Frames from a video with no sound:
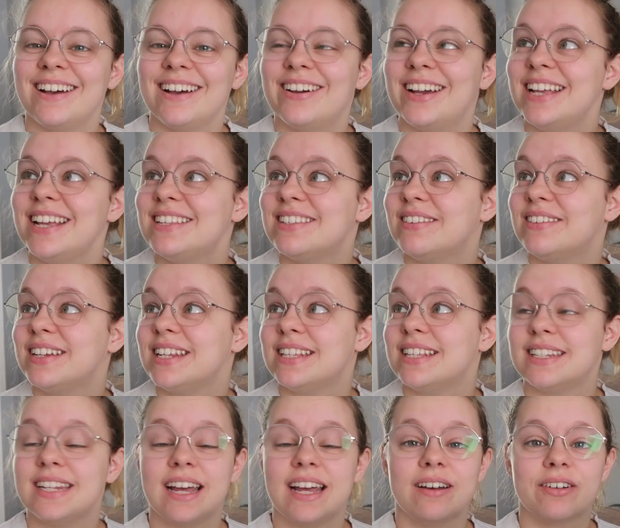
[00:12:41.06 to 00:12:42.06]
Okay, so it
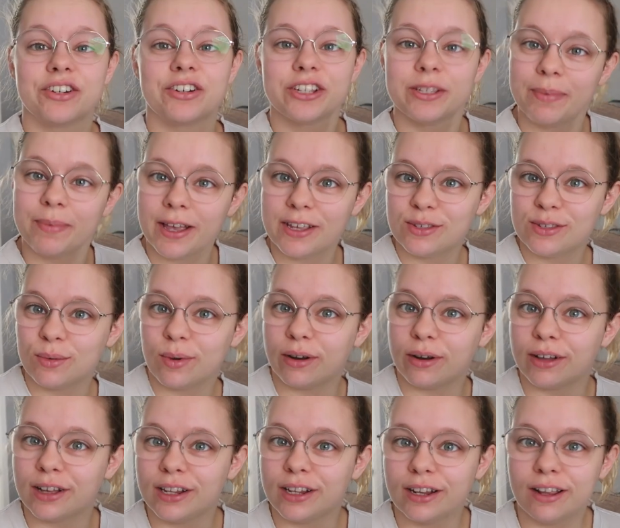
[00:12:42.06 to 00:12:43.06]
is now just past
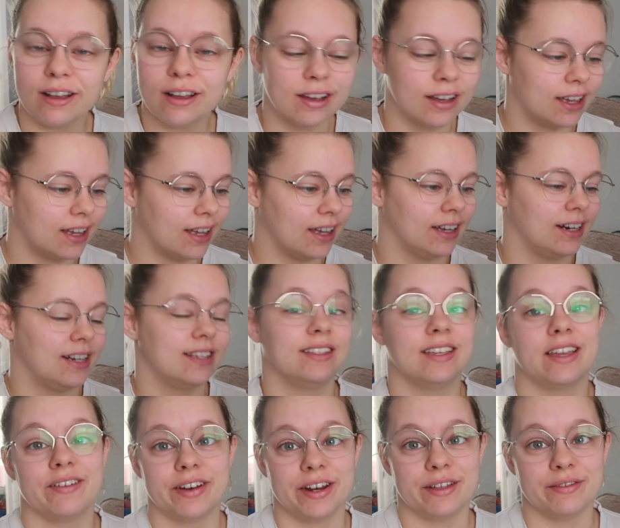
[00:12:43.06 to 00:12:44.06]
1 o'clock. I need
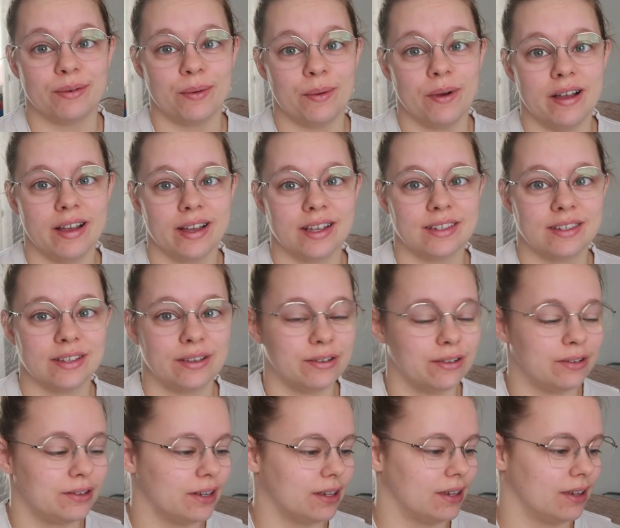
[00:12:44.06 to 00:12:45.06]
to get ready for work
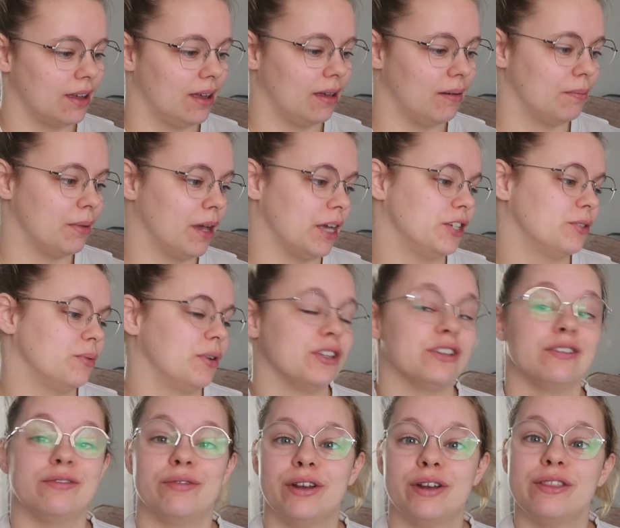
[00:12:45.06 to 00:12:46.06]
soon, but I just
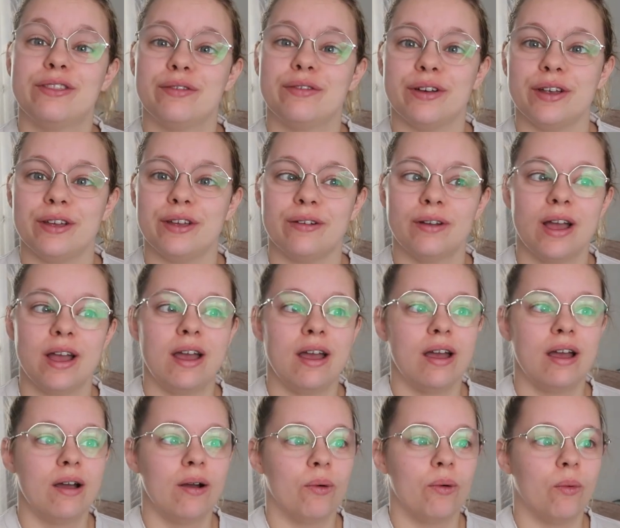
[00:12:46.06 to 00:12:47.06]
wanted to run through
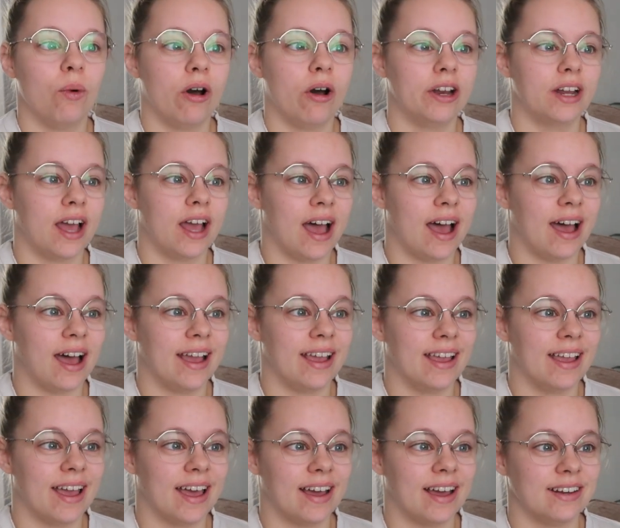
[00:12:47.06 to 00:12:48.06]
what
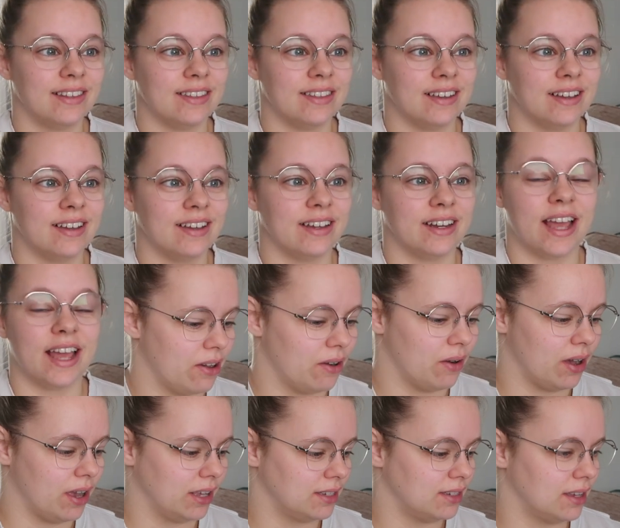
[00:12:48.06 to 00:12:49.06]
I had done.
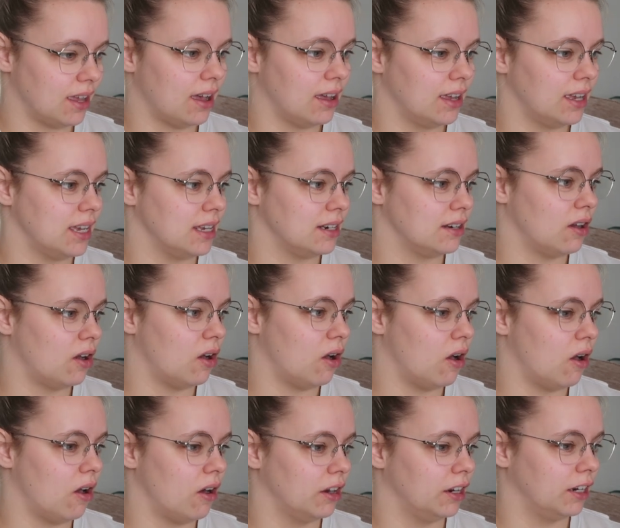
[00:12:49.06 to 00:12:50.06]
So I started
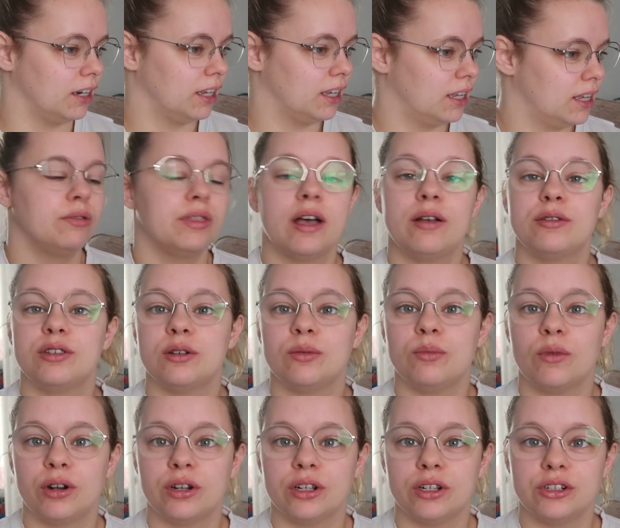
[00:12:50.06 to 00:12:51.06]
on
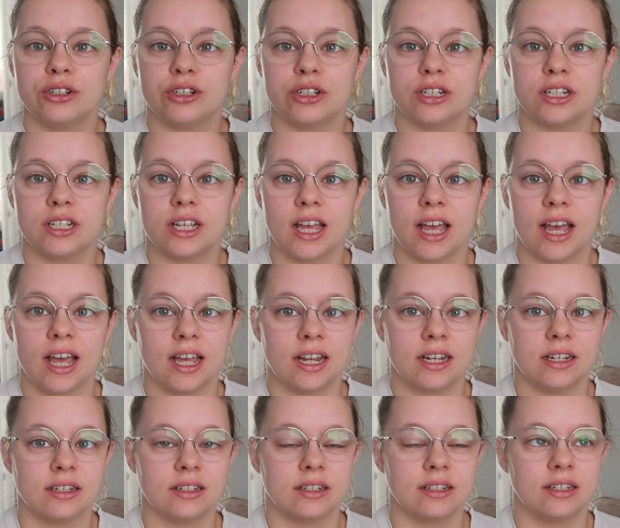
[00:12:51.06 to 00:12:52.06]

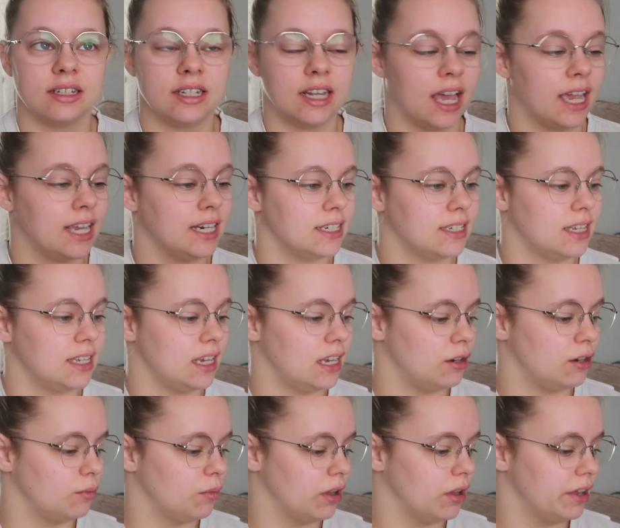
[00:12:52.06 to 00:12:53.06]

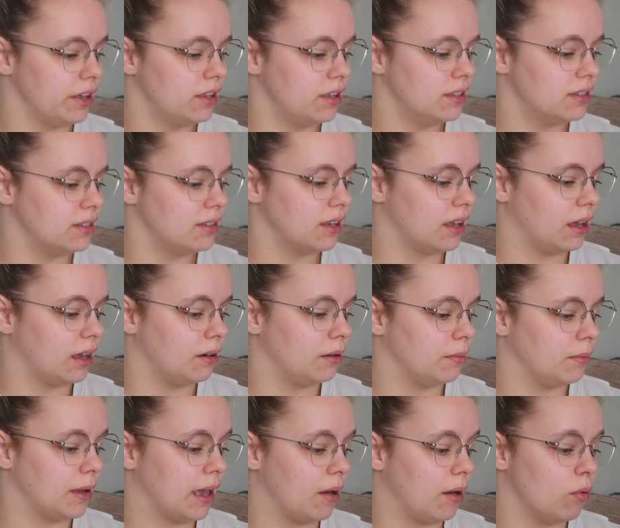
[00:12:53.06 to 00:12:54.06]
2,119 words and
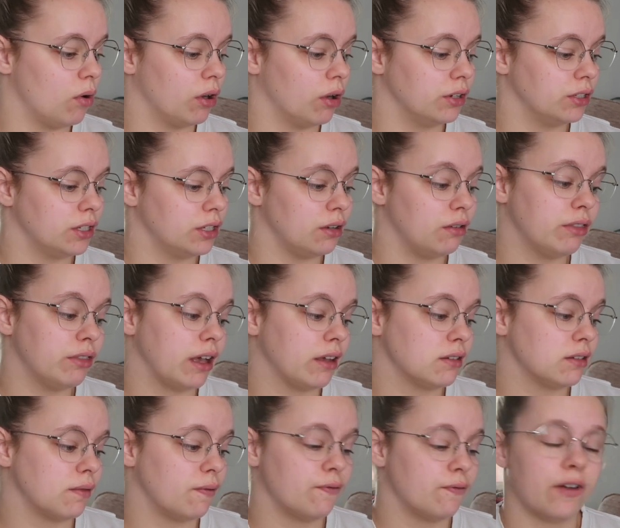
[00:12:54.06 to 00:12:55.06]
I'm now on
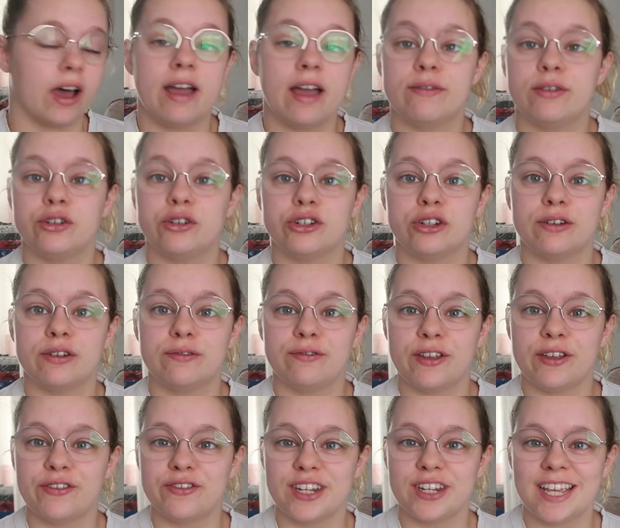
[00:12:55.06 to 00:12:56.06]

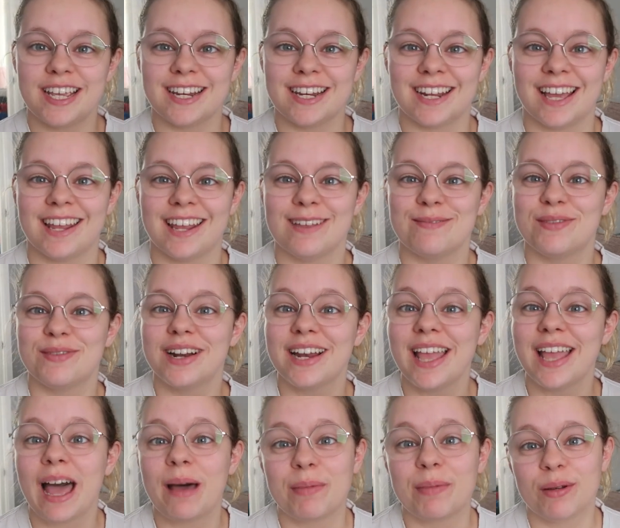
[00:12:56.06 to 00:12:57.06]
2,515, and I'm
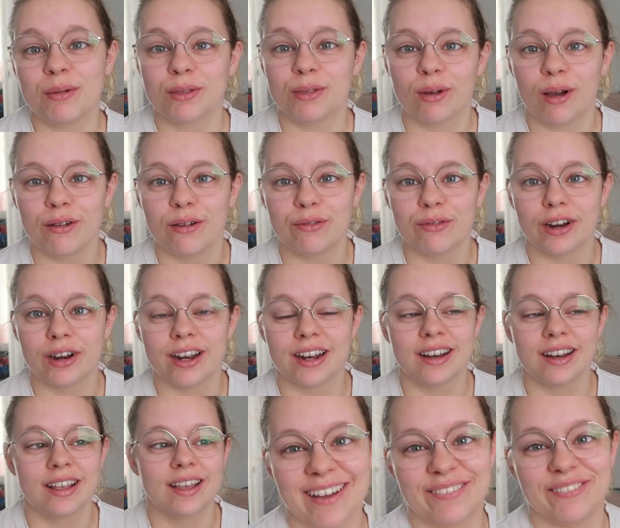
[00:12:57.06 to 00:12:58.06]
really happy with what I've
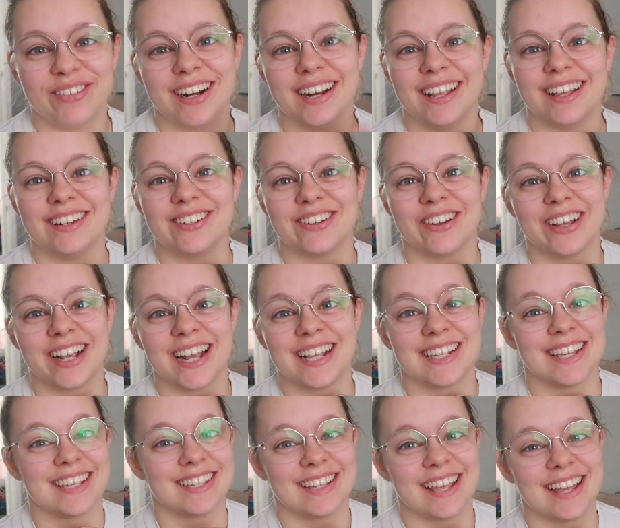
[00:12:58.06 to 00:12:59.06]
written. I'm really enjoying,
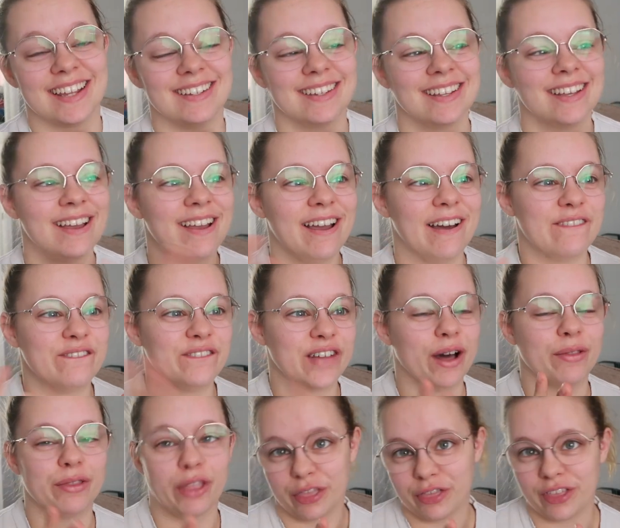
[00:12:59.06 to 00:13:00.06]
as I said, I've
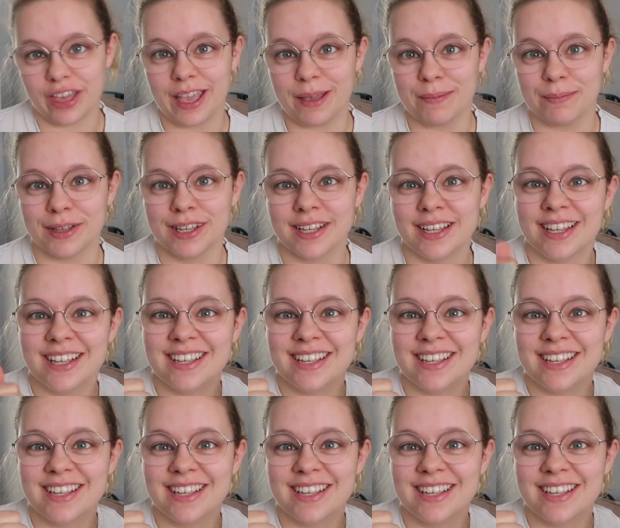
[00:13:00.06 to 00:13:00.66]
found the theme.